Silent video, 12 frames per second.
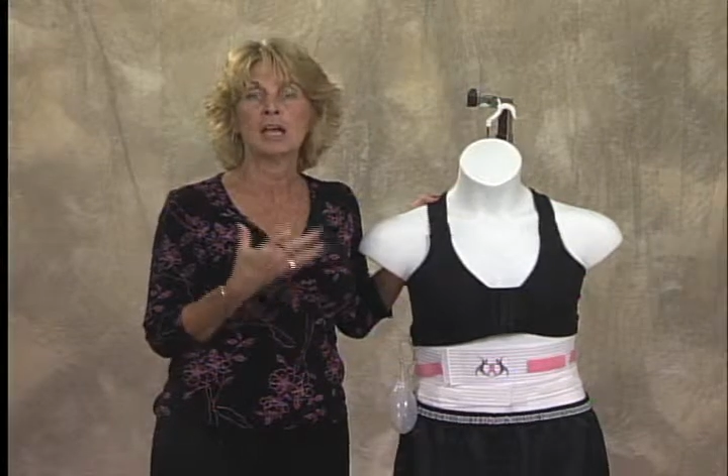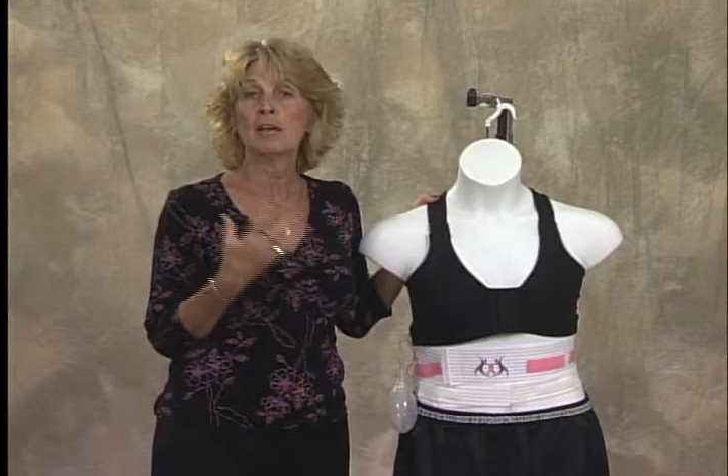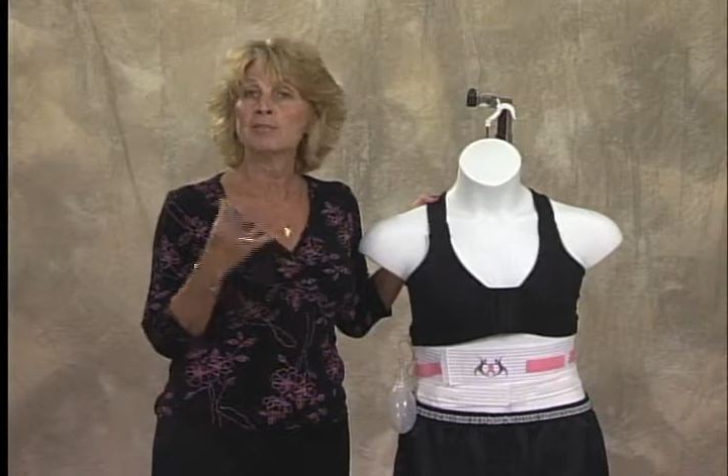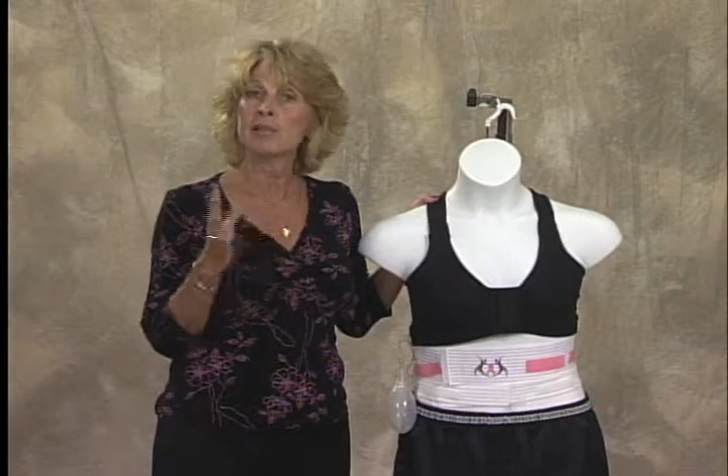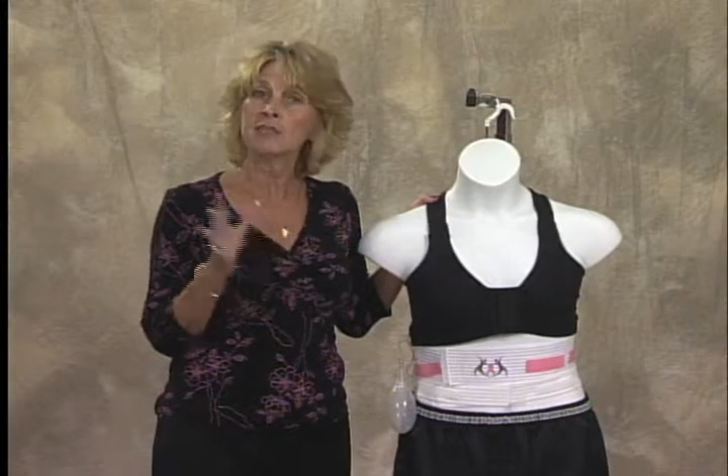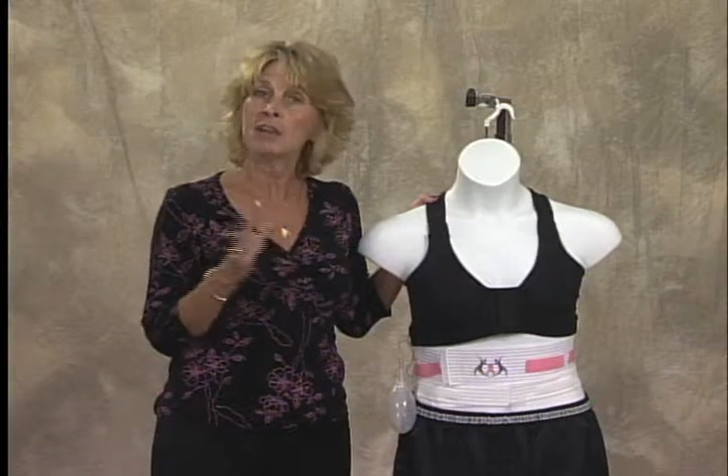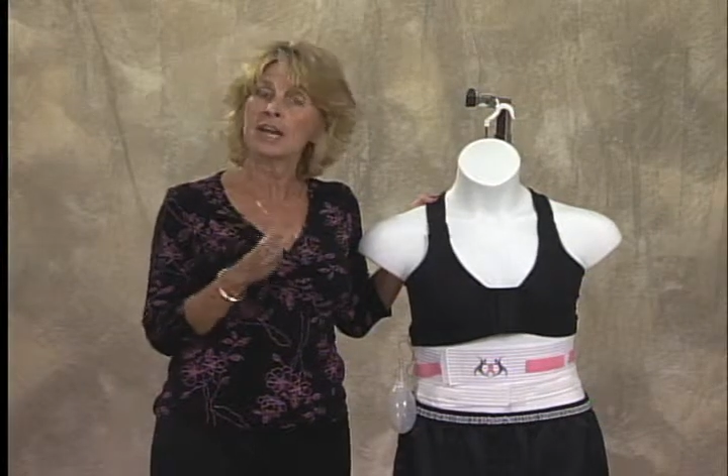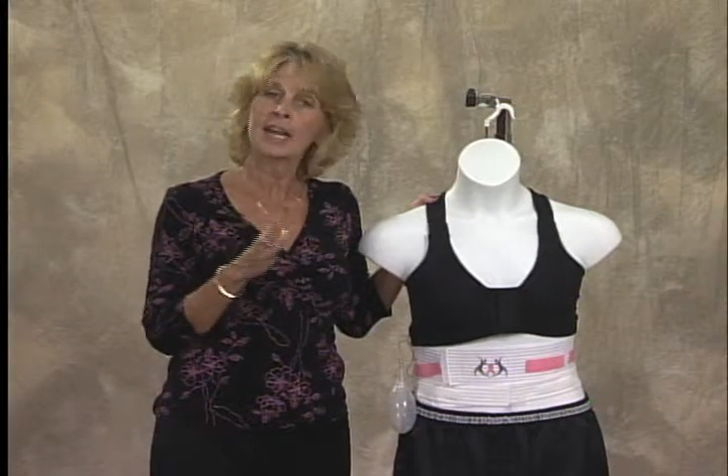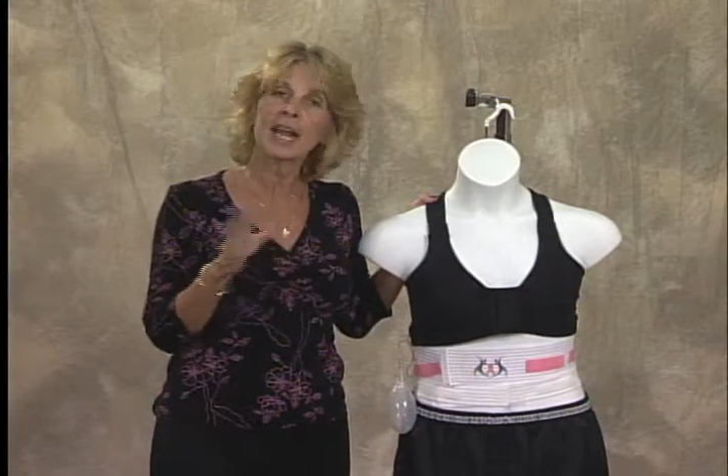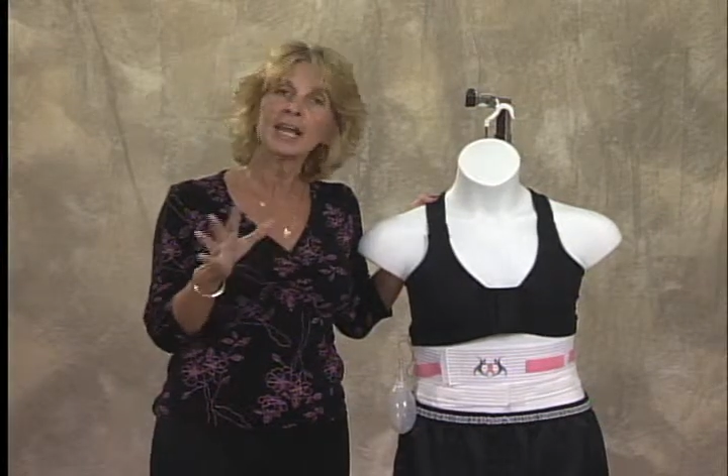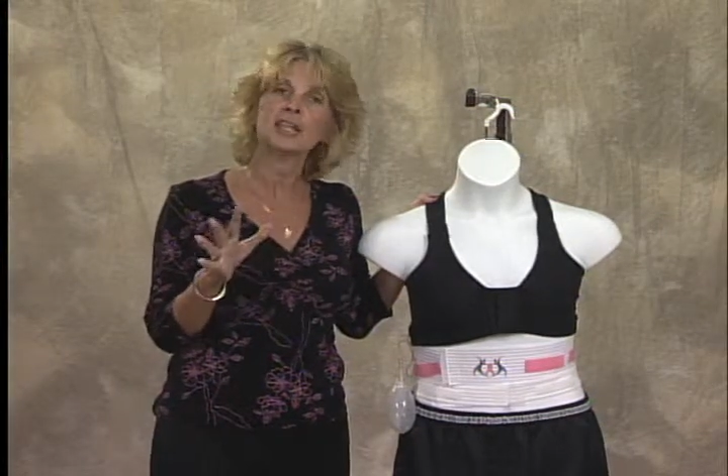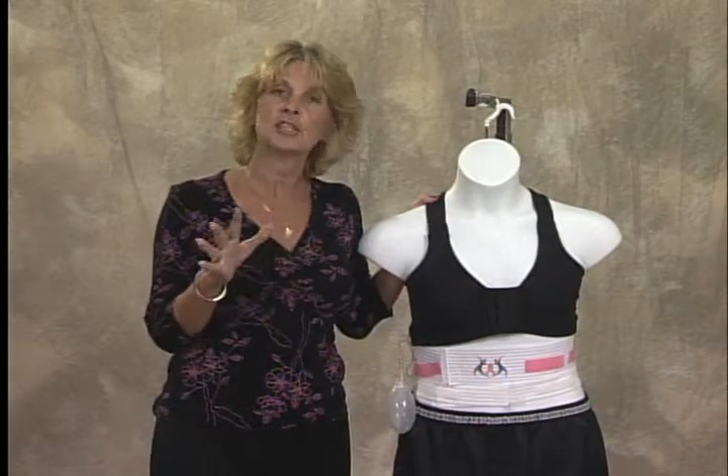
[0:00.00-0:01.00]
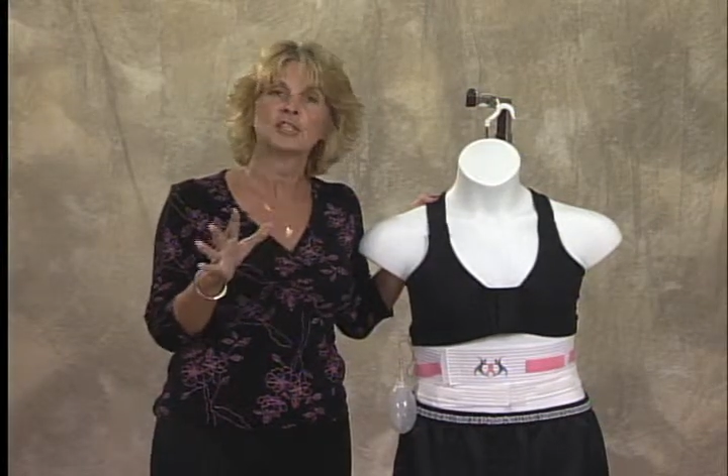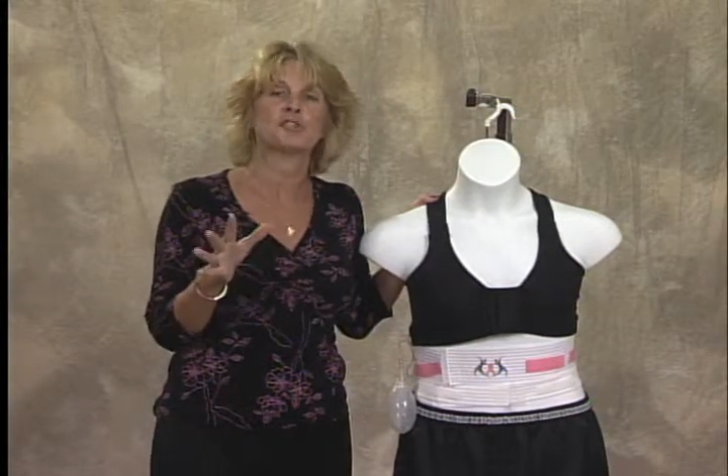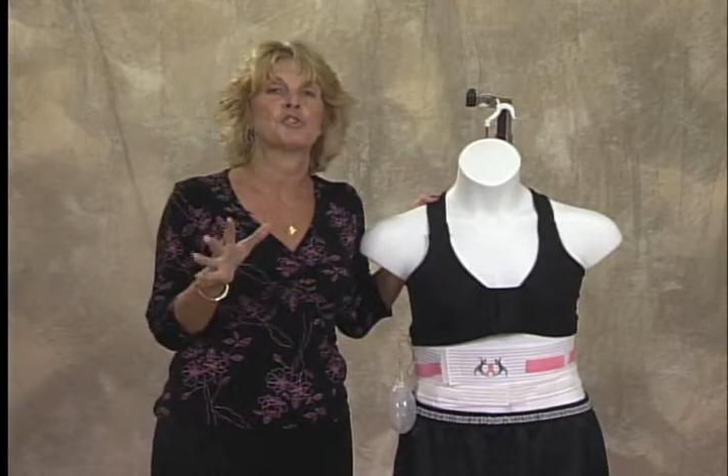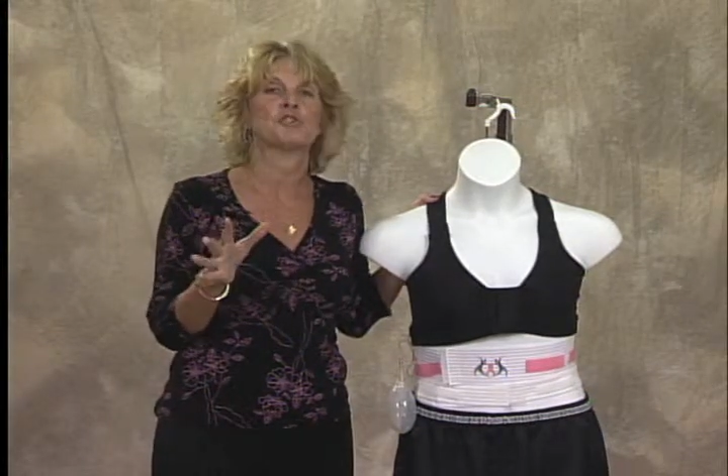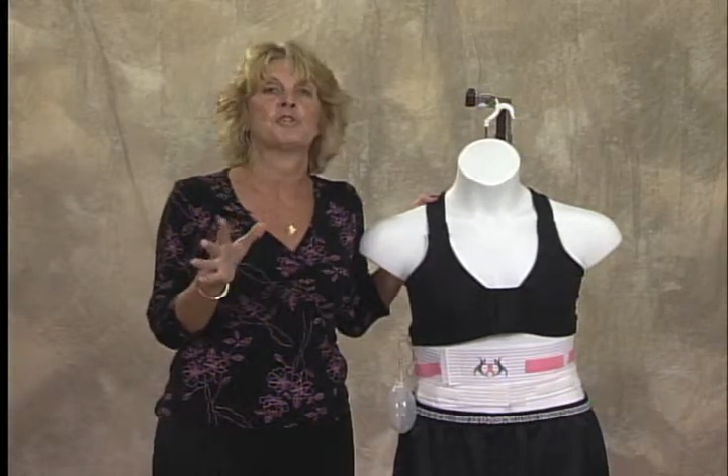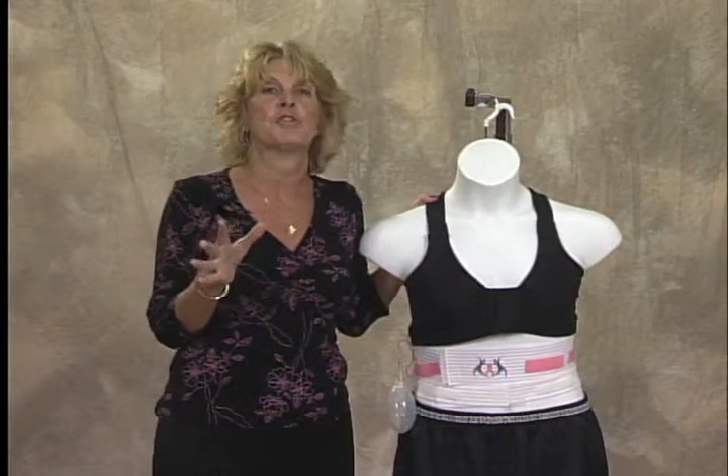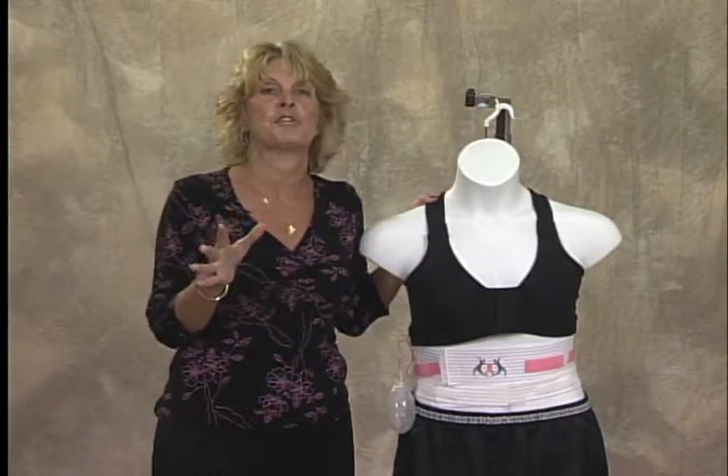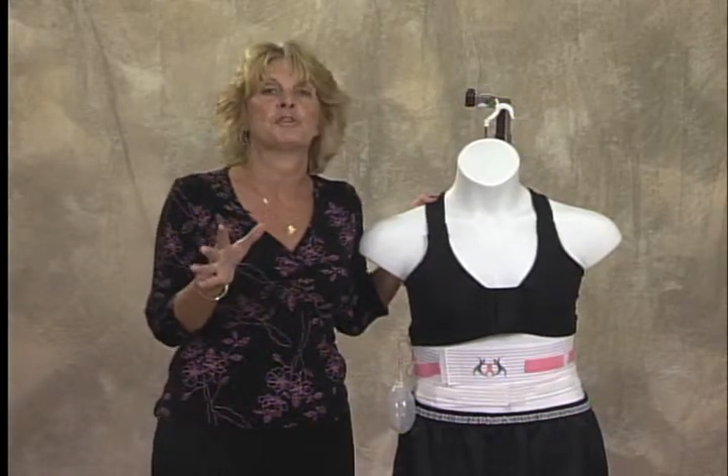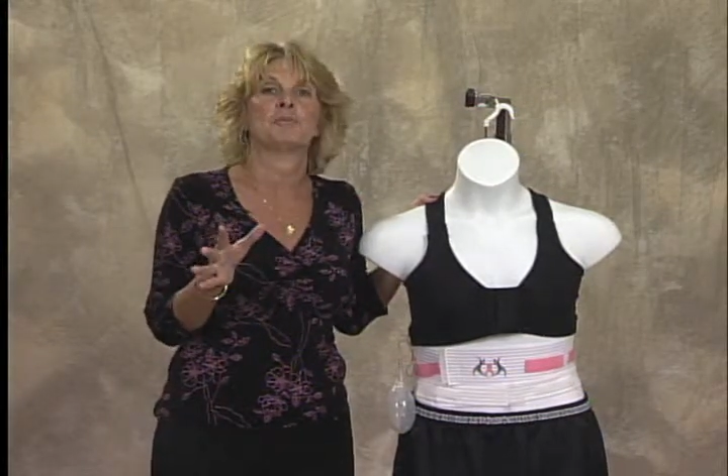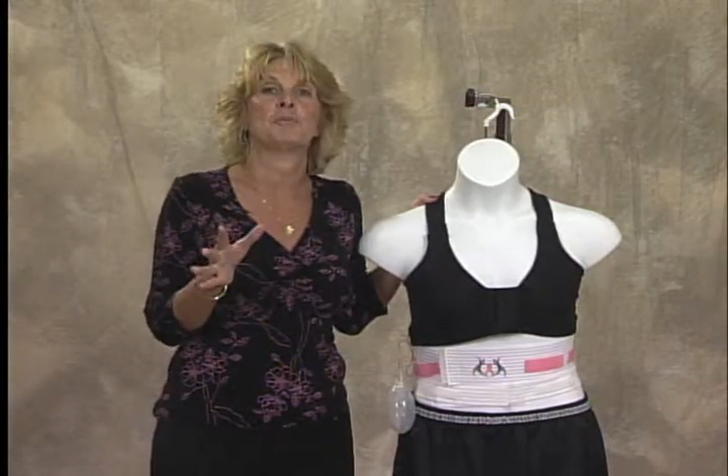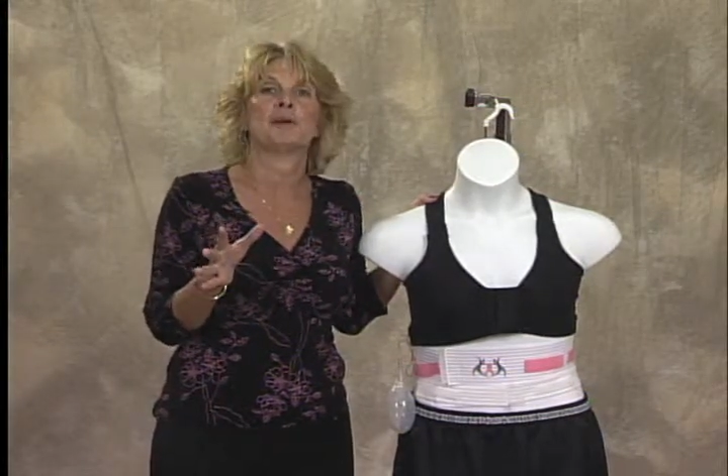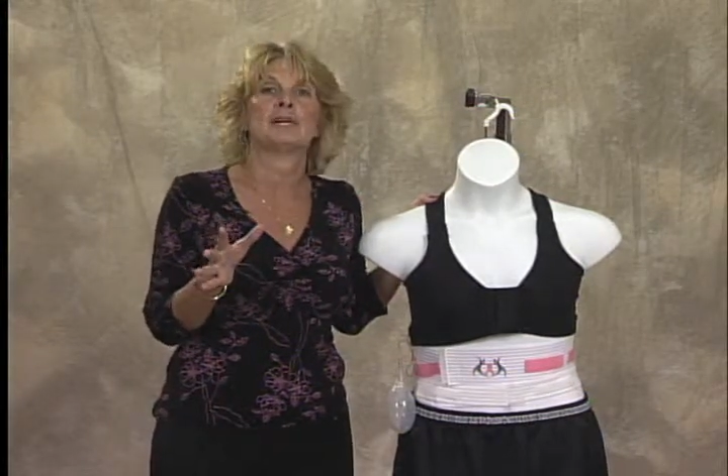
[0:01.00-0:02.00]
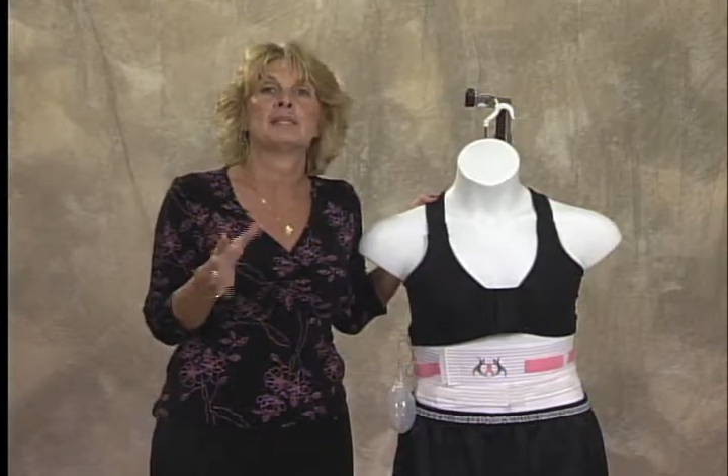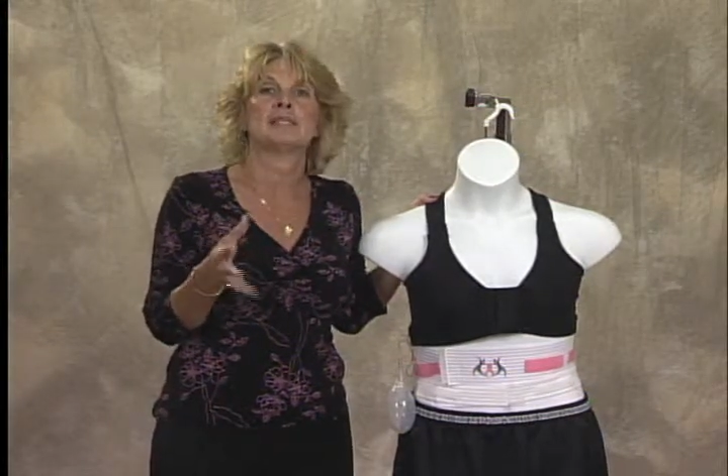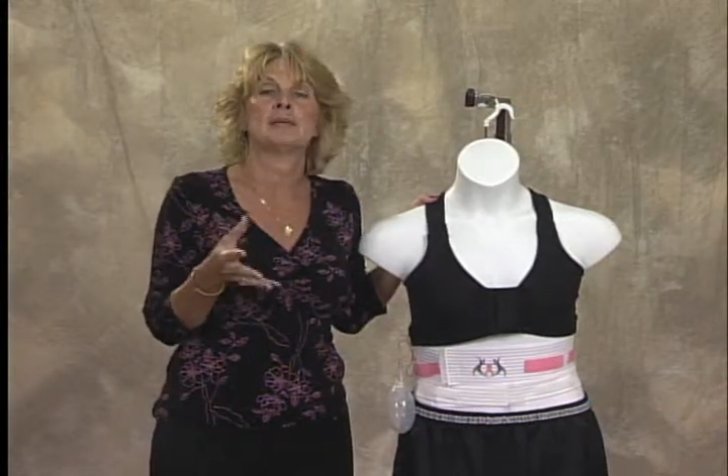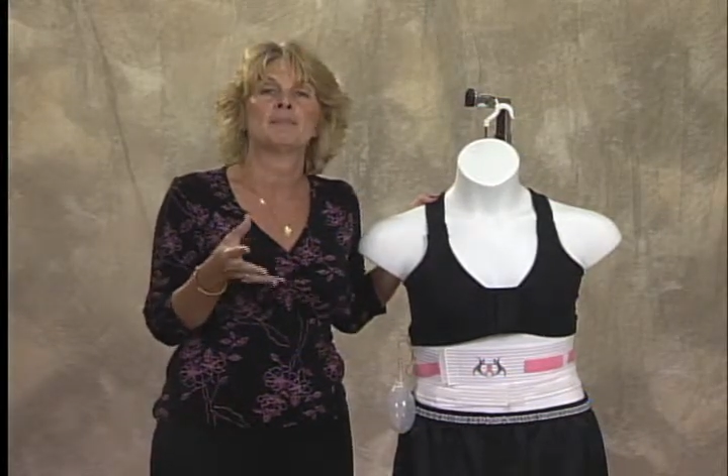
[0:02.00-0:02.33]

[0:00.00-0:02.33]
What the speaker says: if they've not had any surgery on their breast.